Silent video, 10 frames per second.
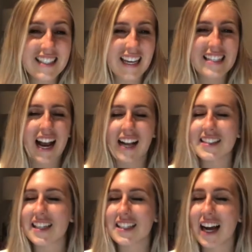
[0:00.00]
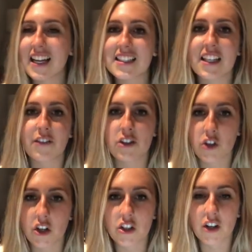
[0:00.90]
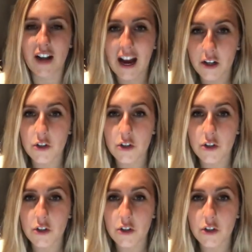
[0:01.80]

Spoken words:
and tons and tons of instructions on how to